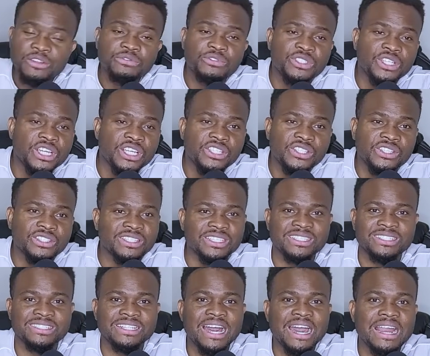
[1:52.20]
of Jesus
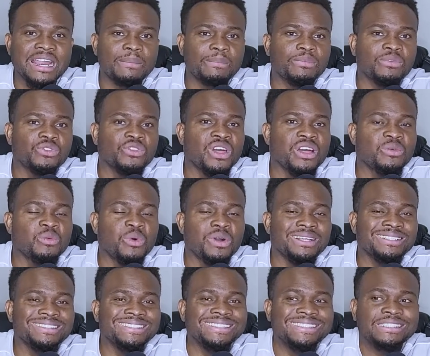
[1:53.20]
is not, a, not
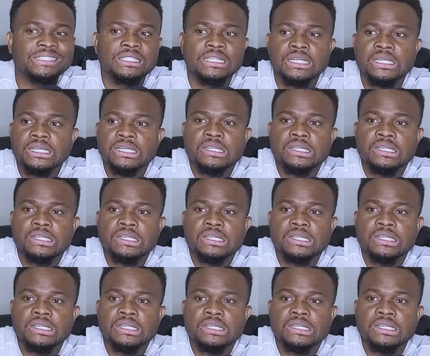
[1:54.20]
wasn't